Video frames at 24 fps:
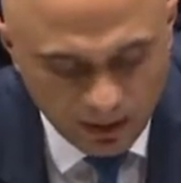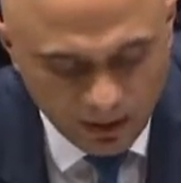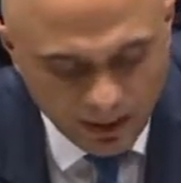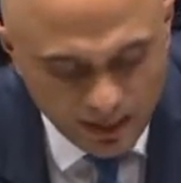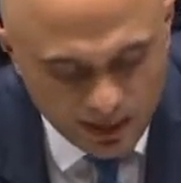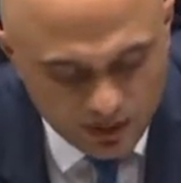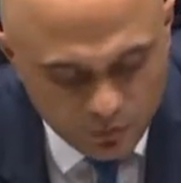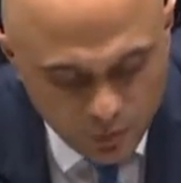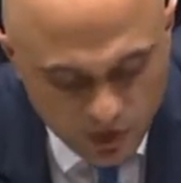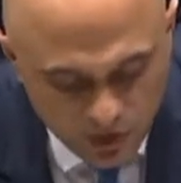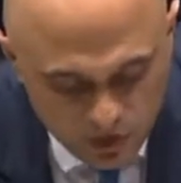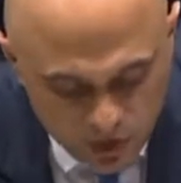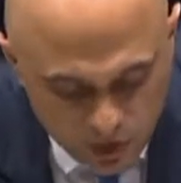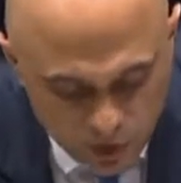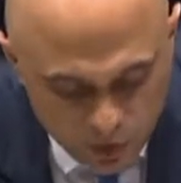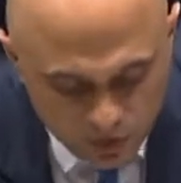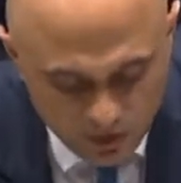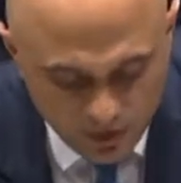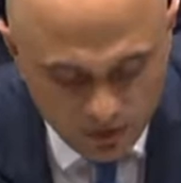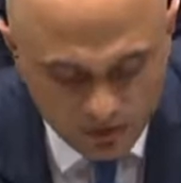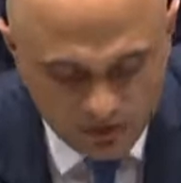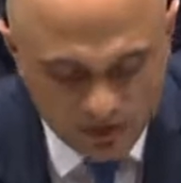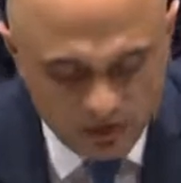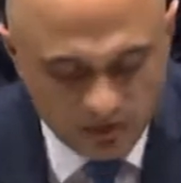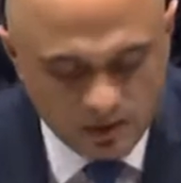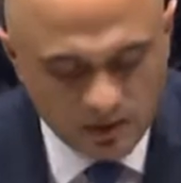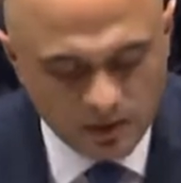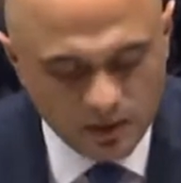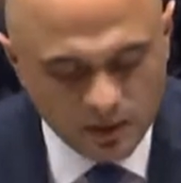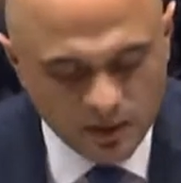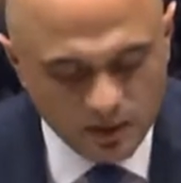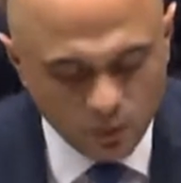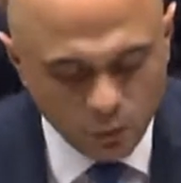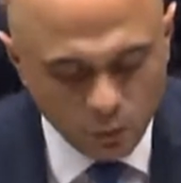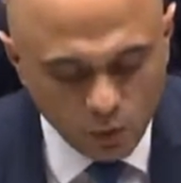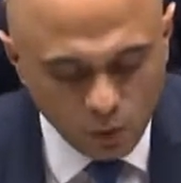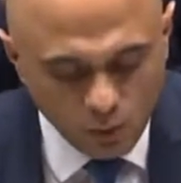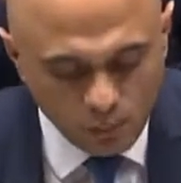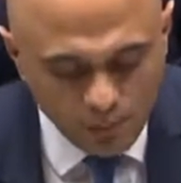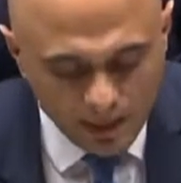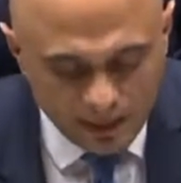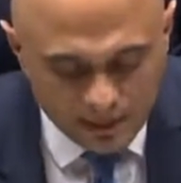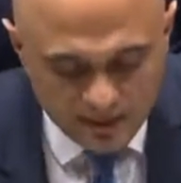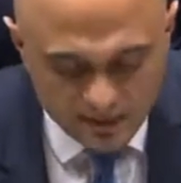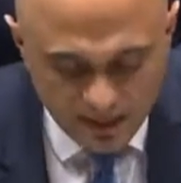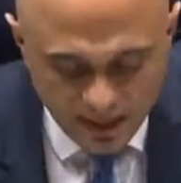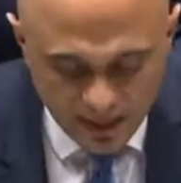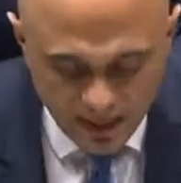And as we do this, we'll
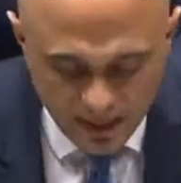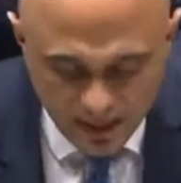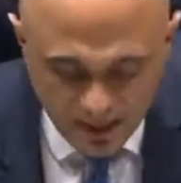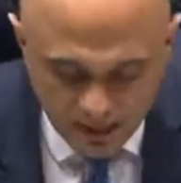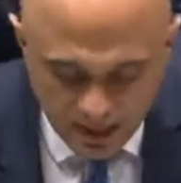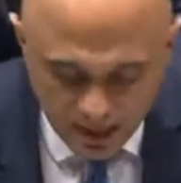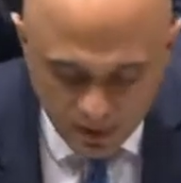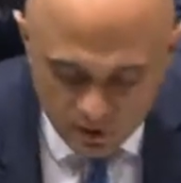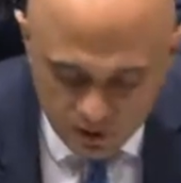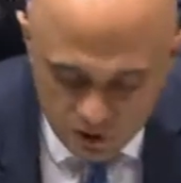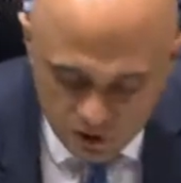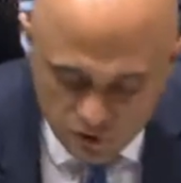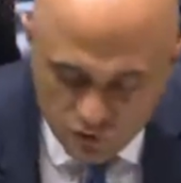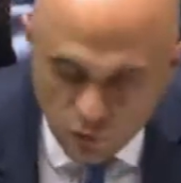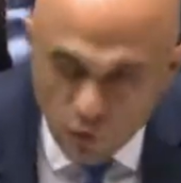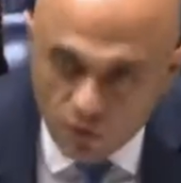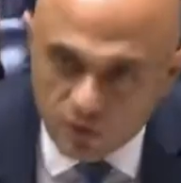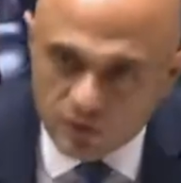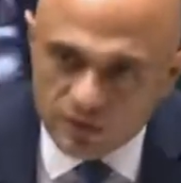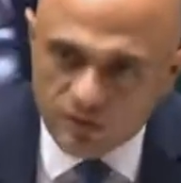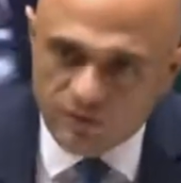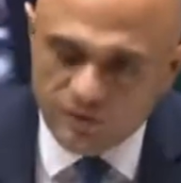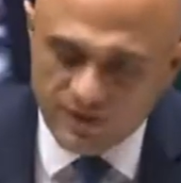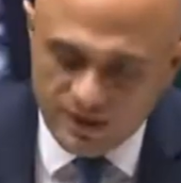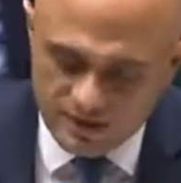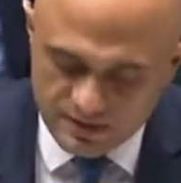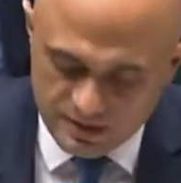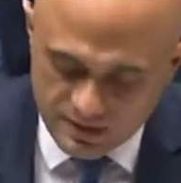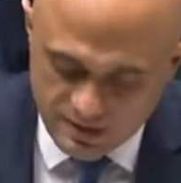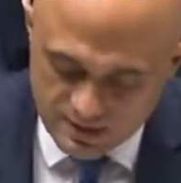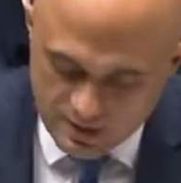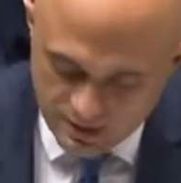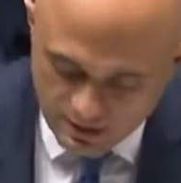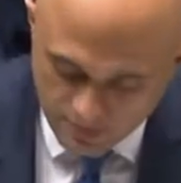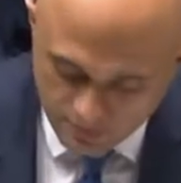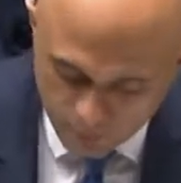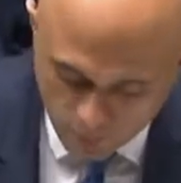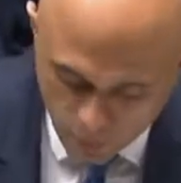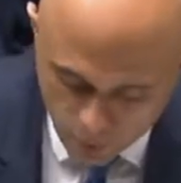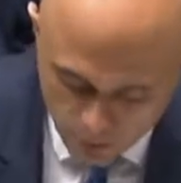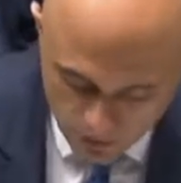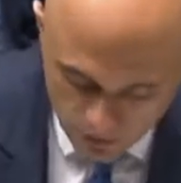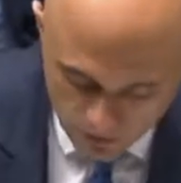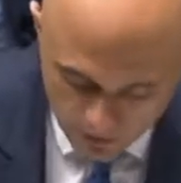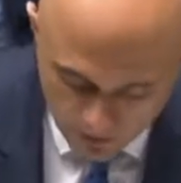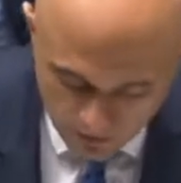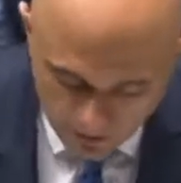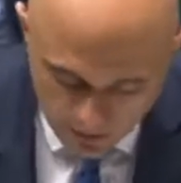maintain our strong defences at the
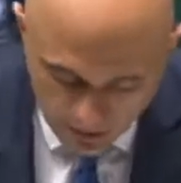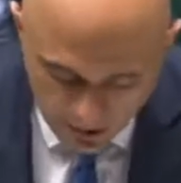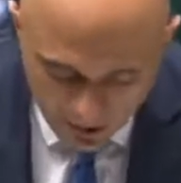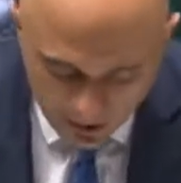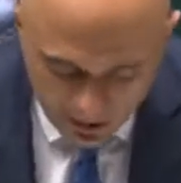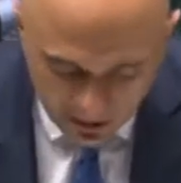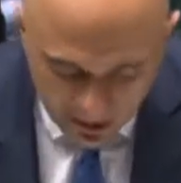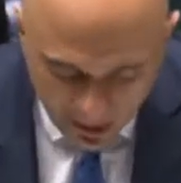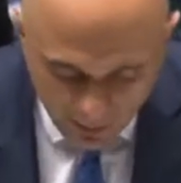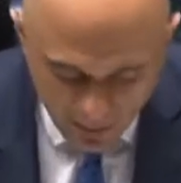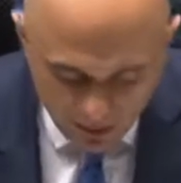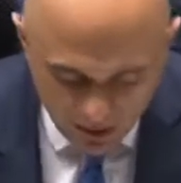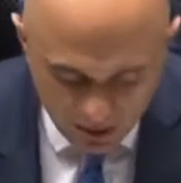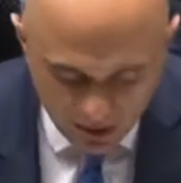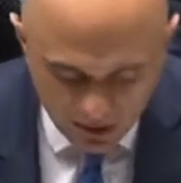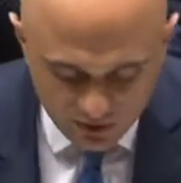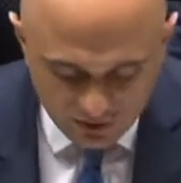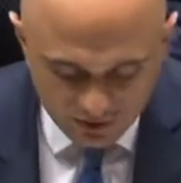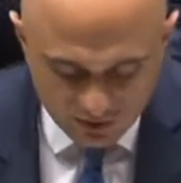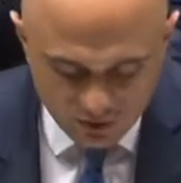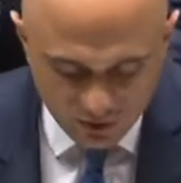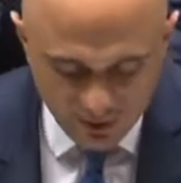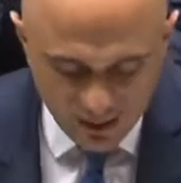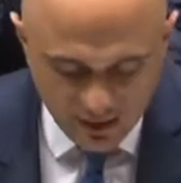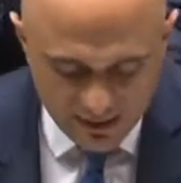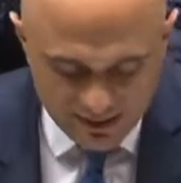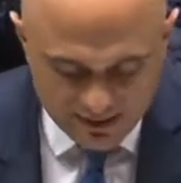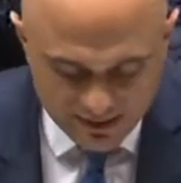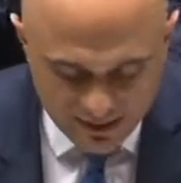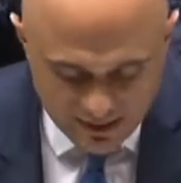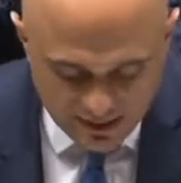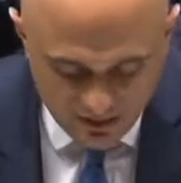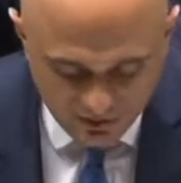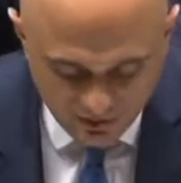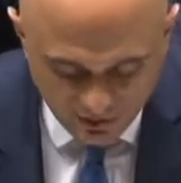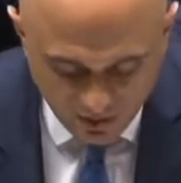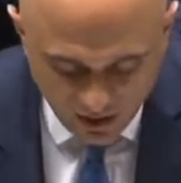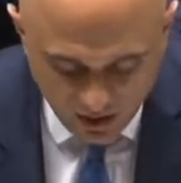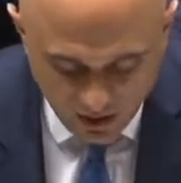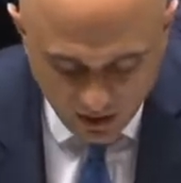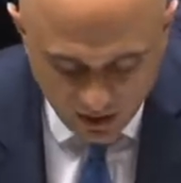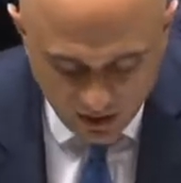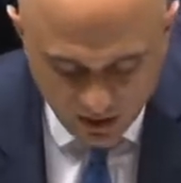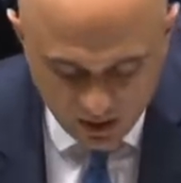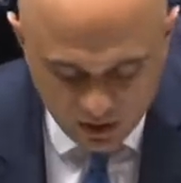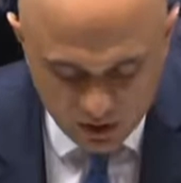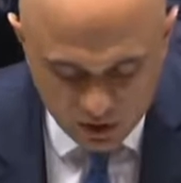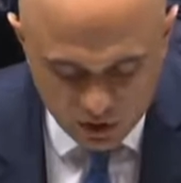border, allowing us to
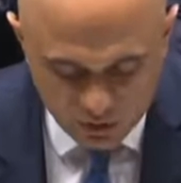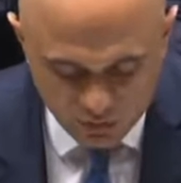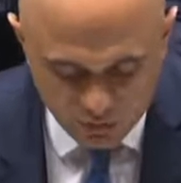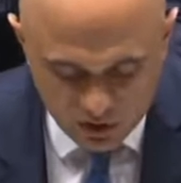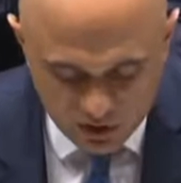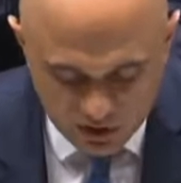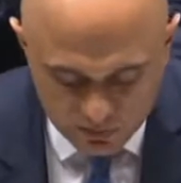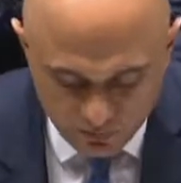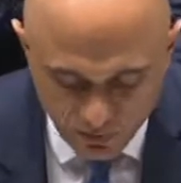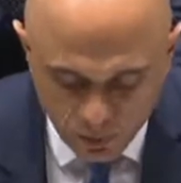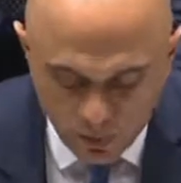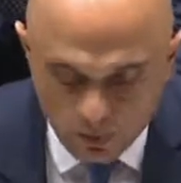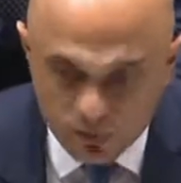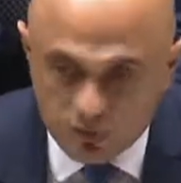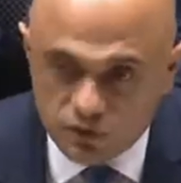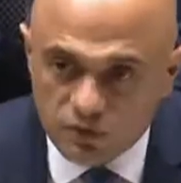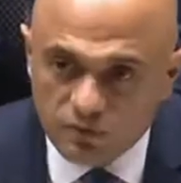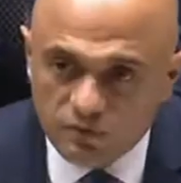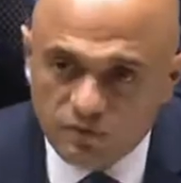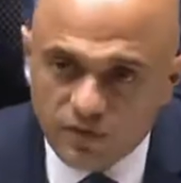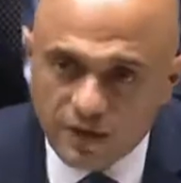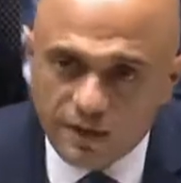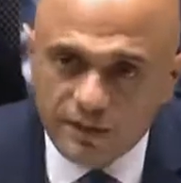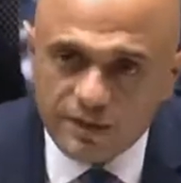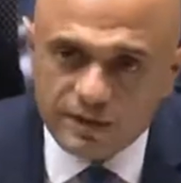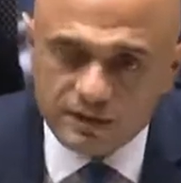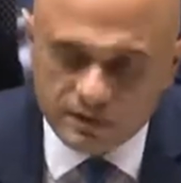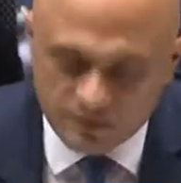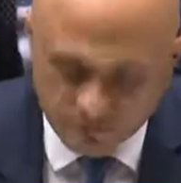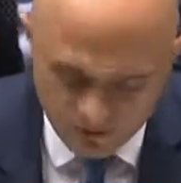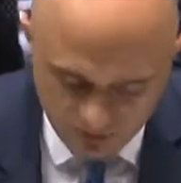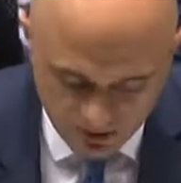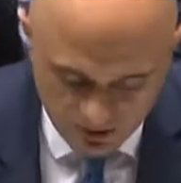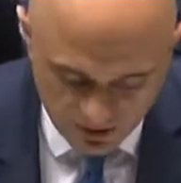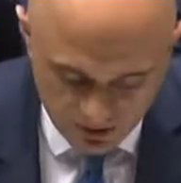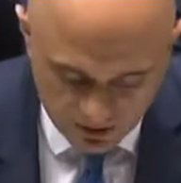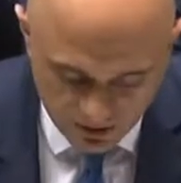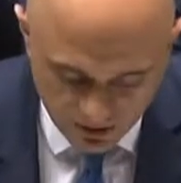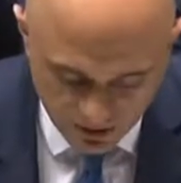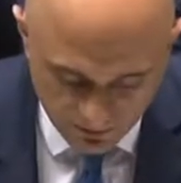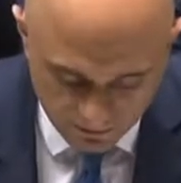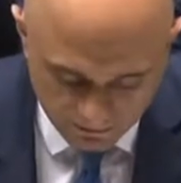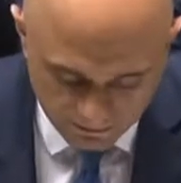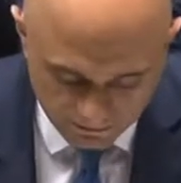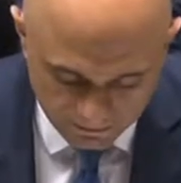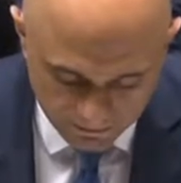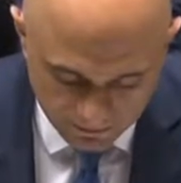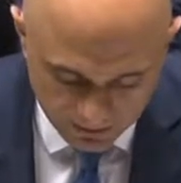identify and to respond to variants of
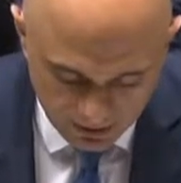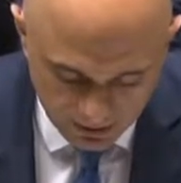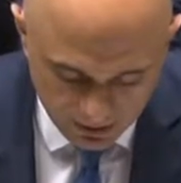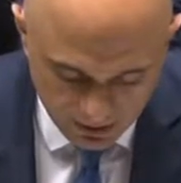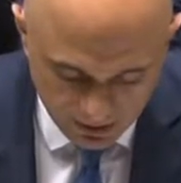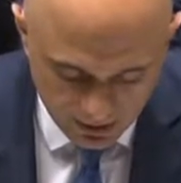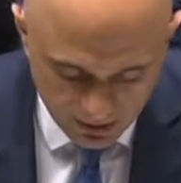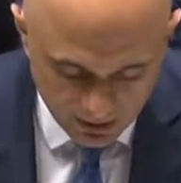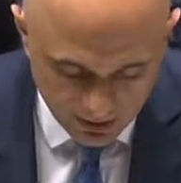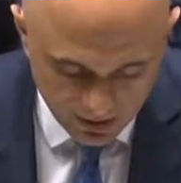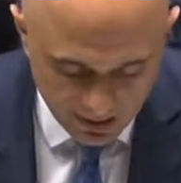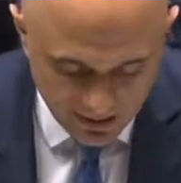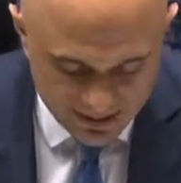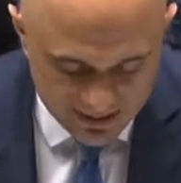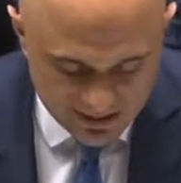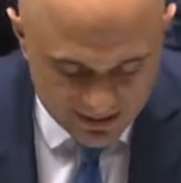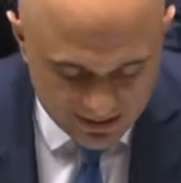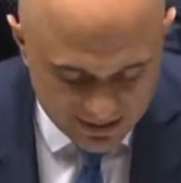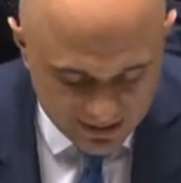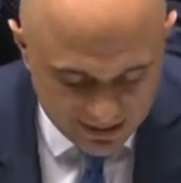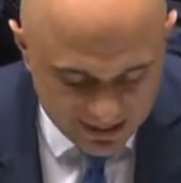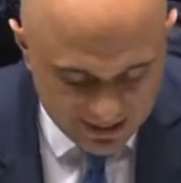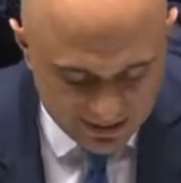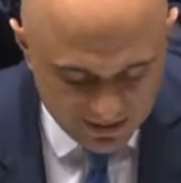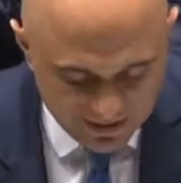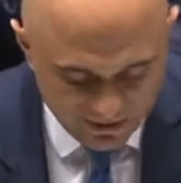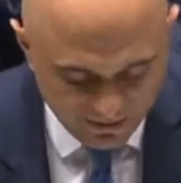concern. It's these